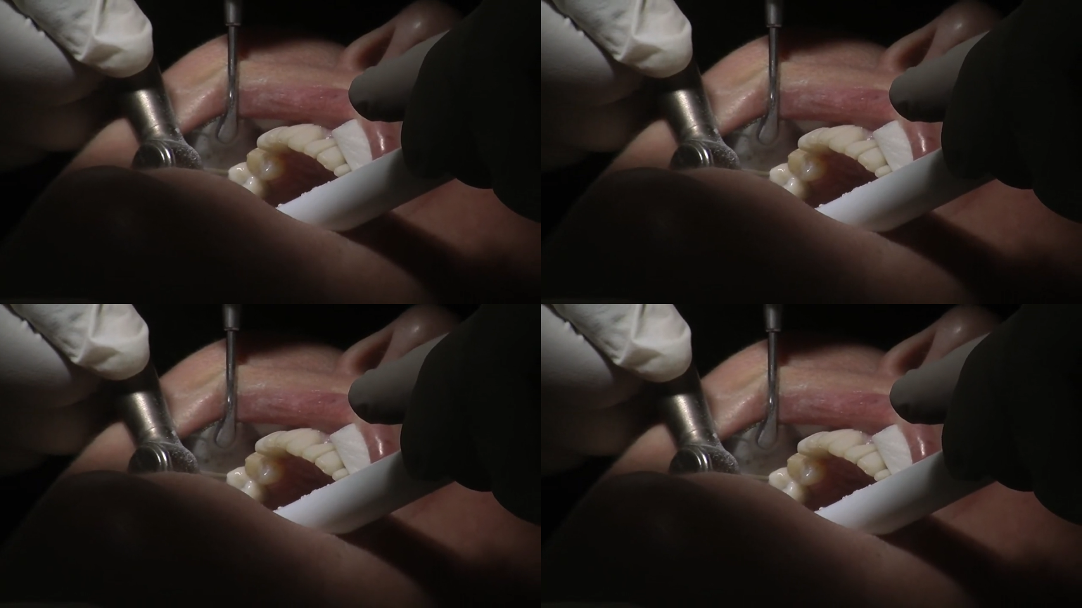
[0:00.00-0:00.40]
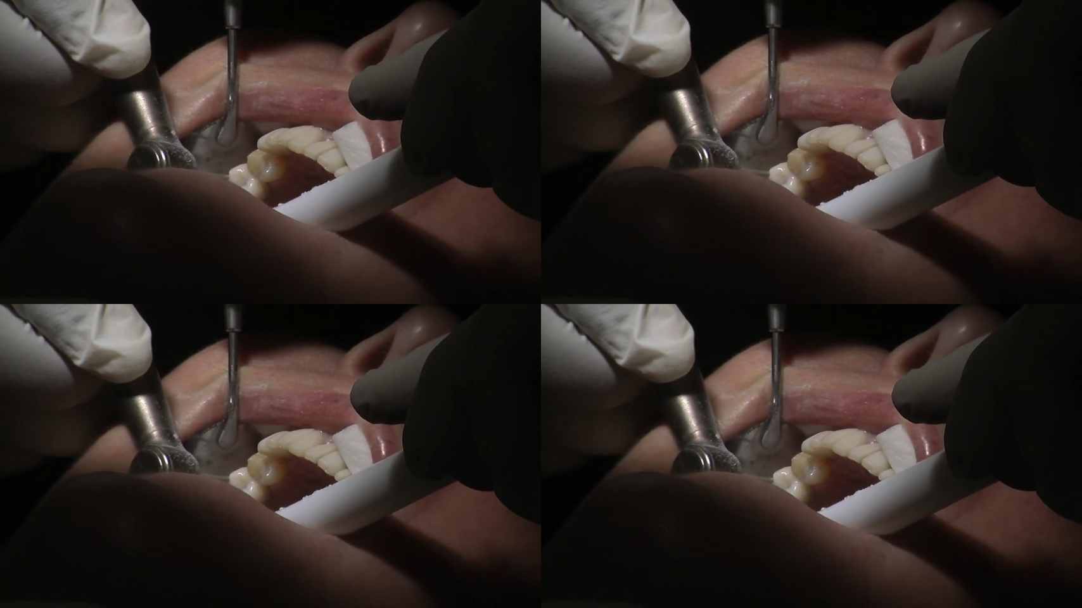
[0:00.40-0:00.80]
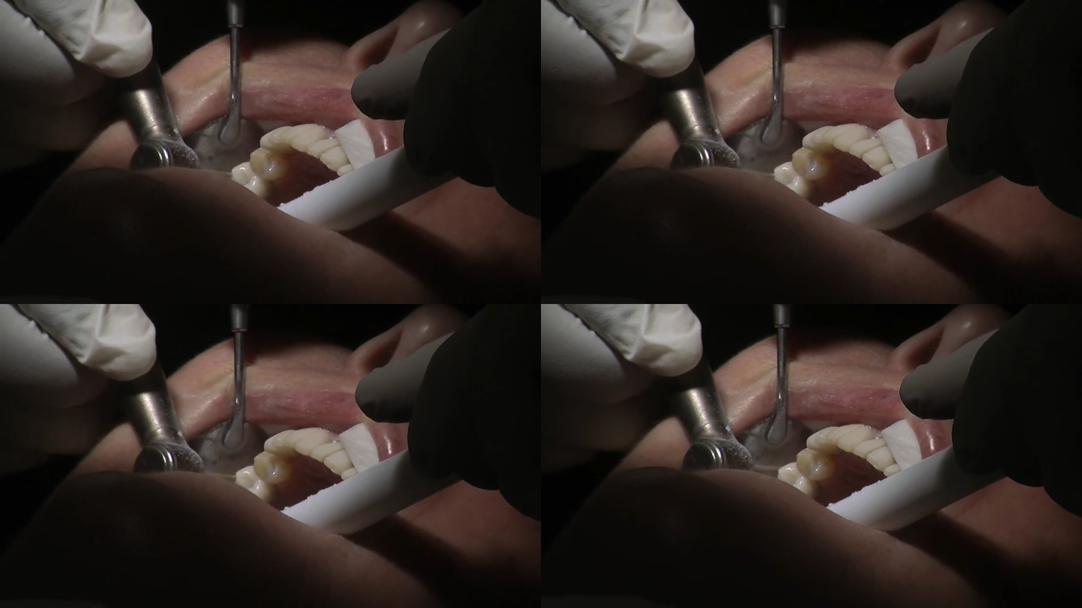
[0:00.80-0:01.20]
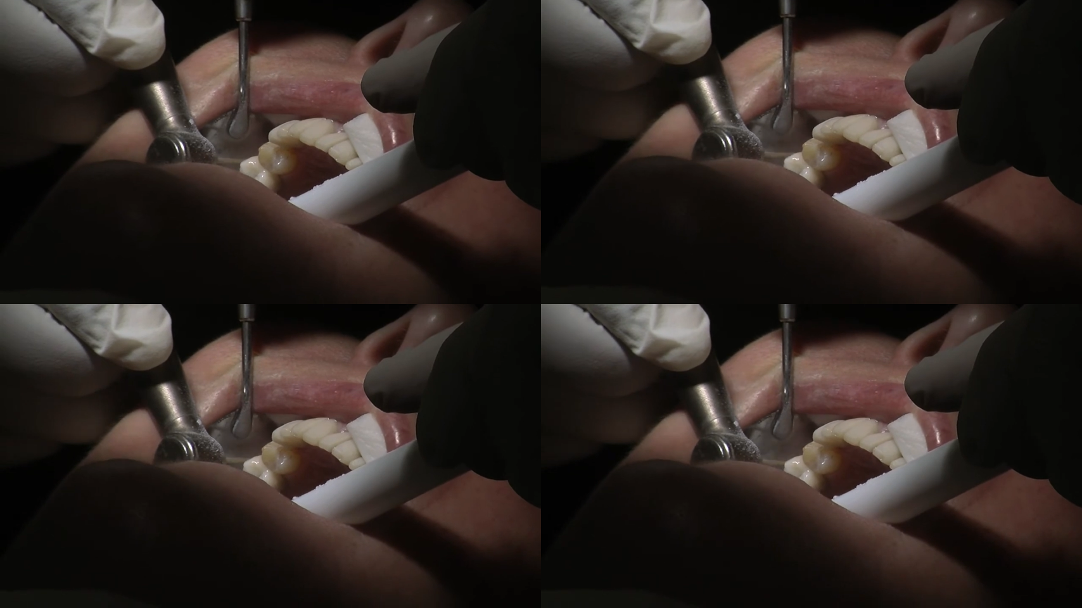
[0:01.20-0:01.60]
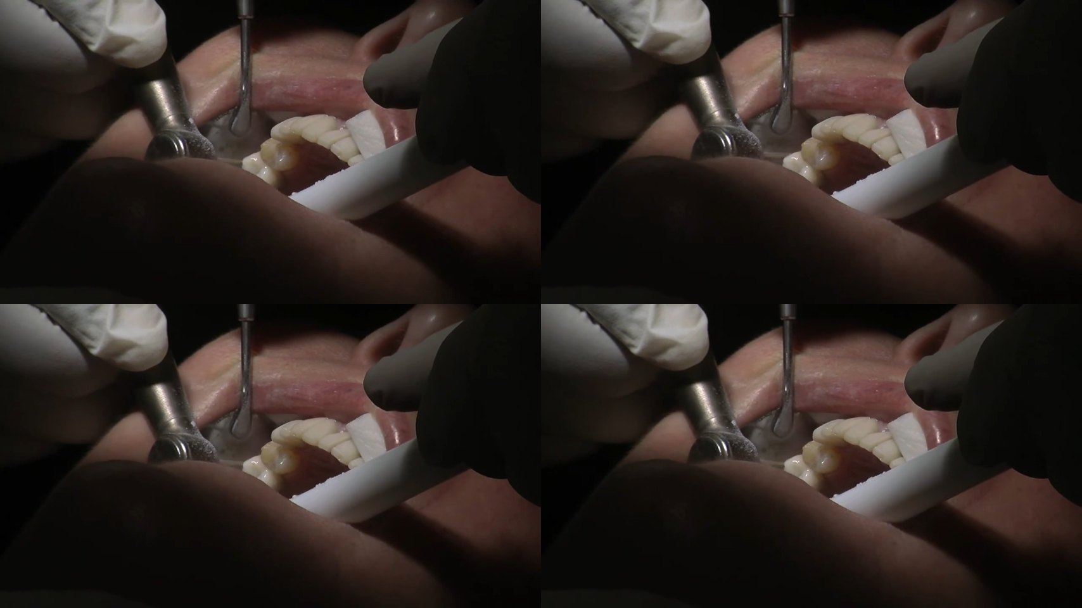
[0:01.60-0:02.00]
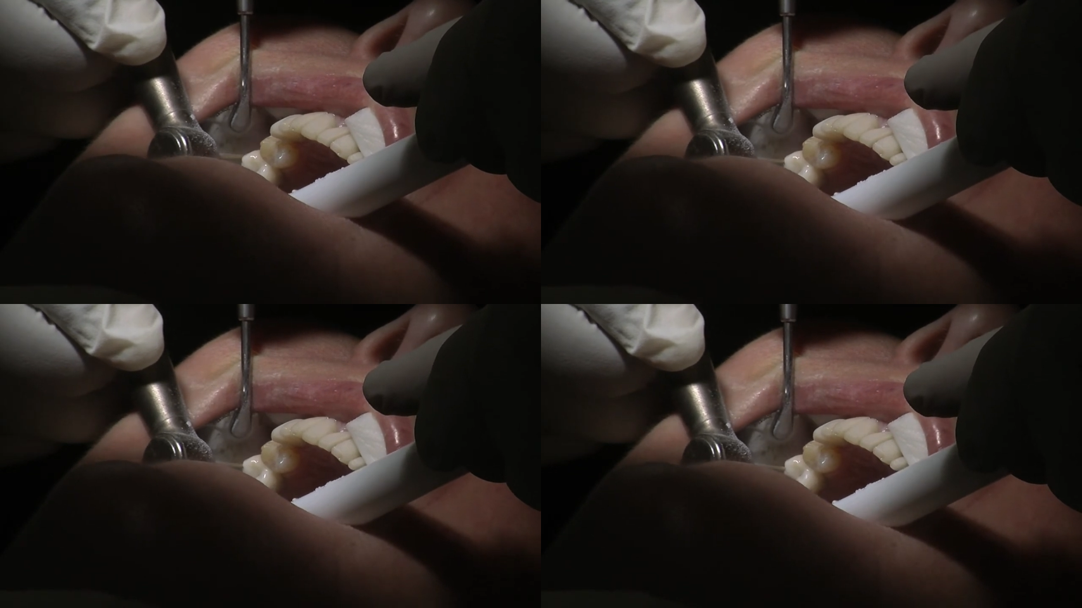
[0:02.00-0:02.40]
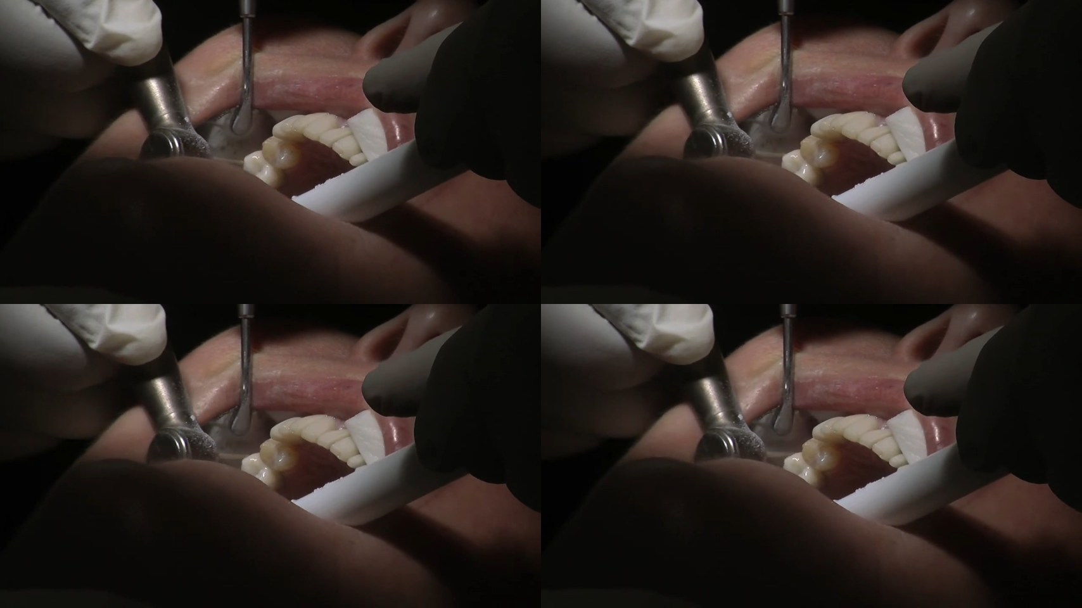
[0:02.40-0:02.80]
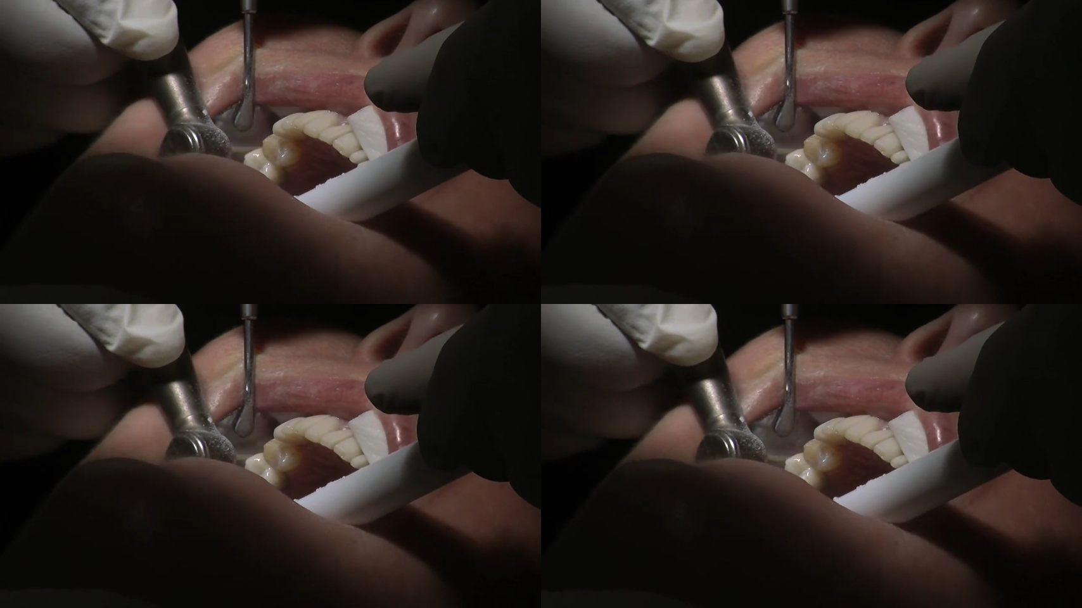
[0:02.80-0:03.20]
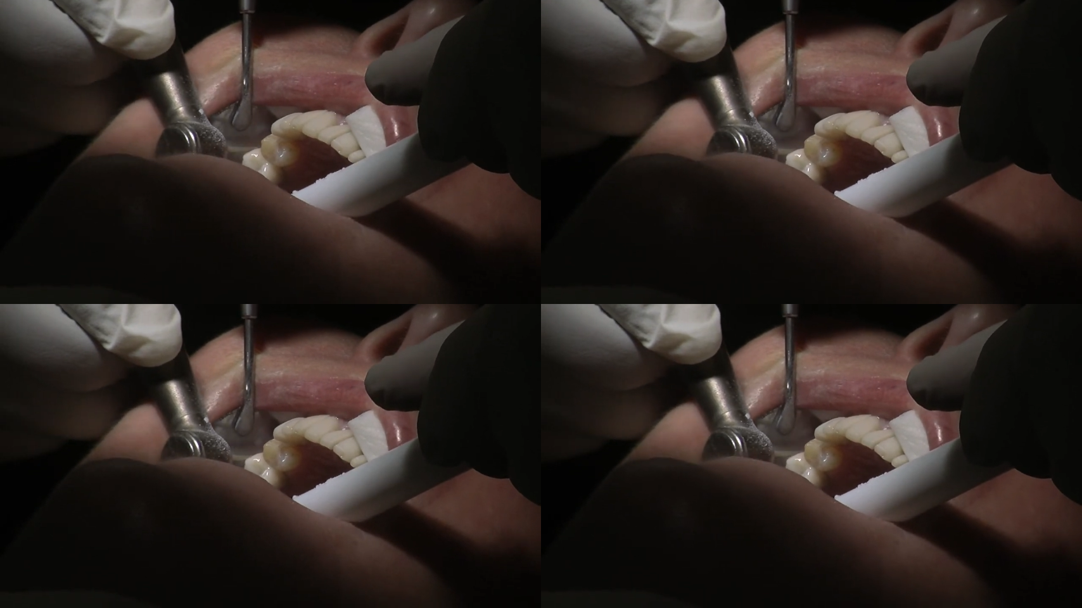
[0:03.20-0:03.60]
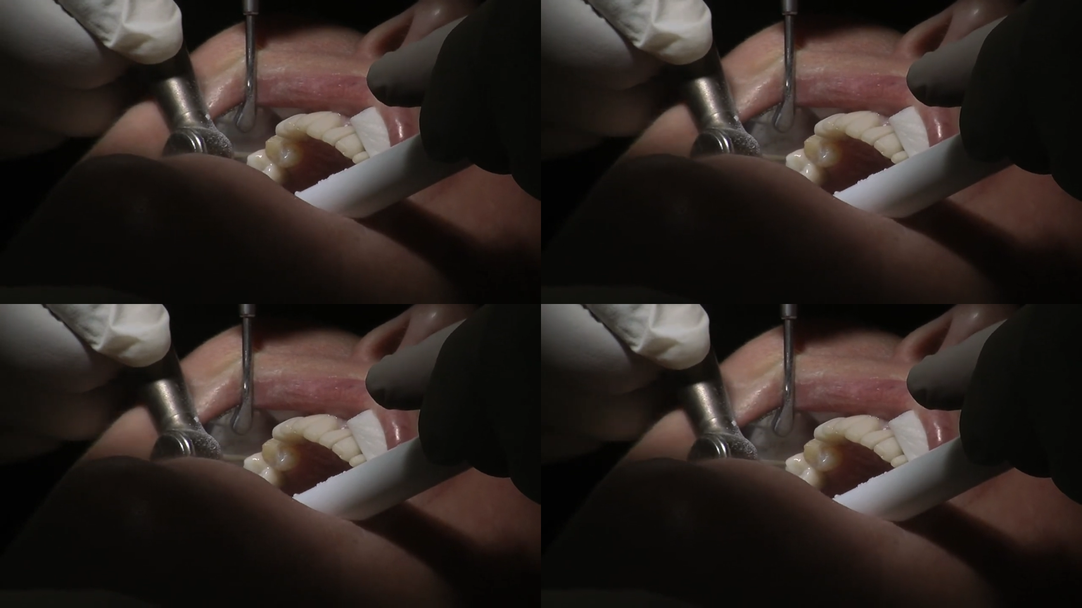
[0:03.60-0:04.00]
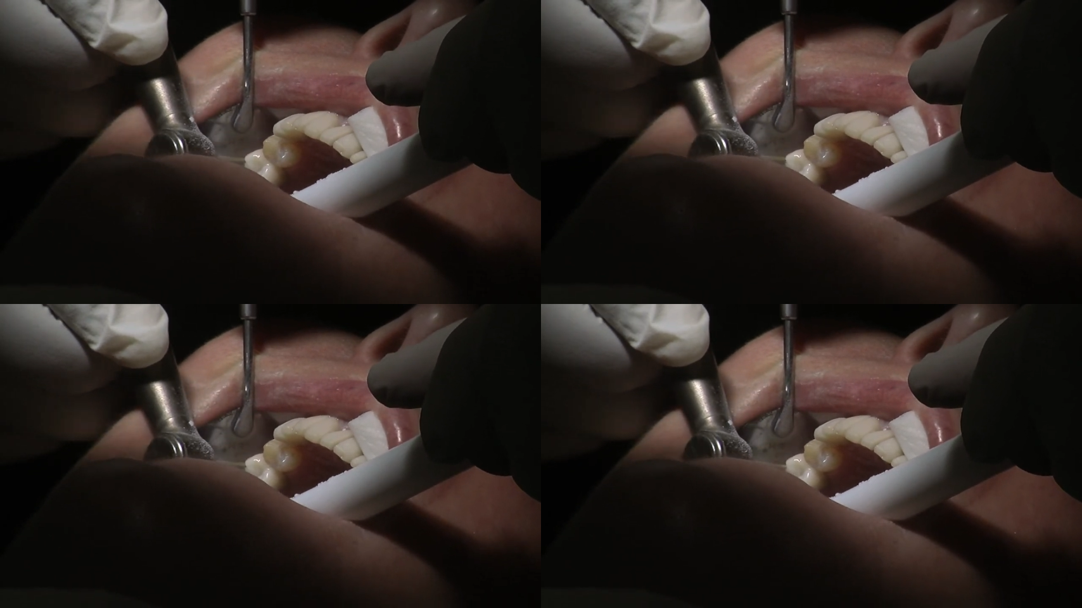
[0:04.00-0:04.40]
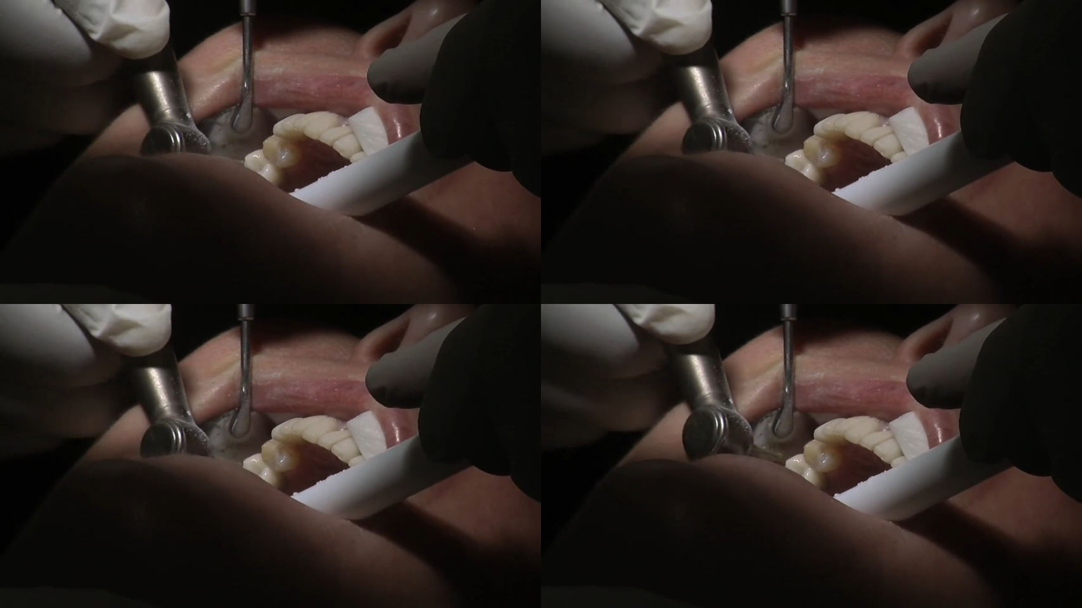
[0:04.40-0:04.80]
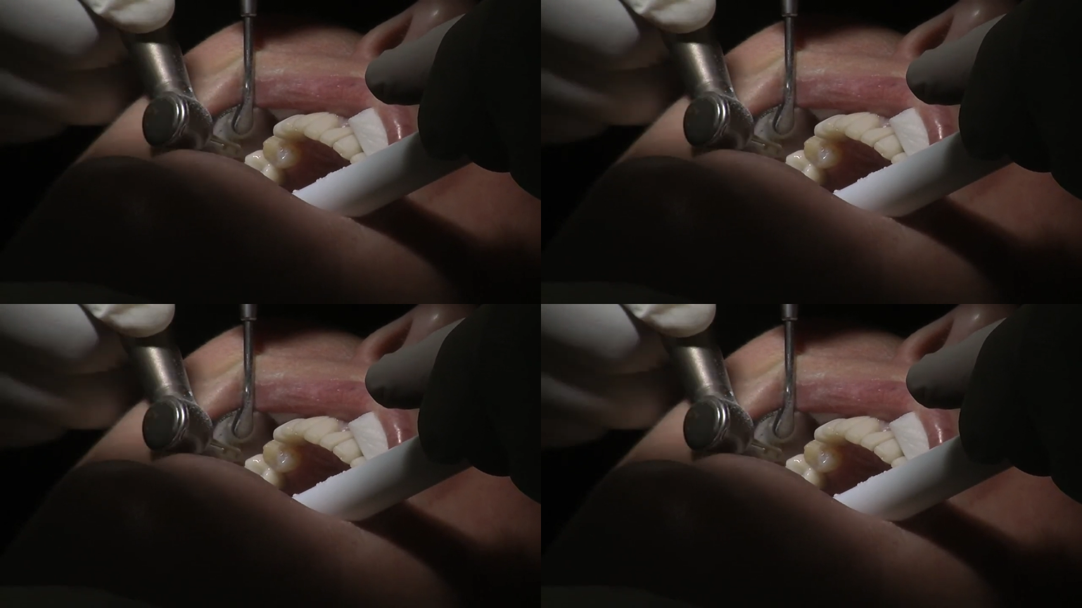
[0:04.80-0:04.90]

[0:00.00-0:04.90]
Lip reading: [unreadable: no face in view]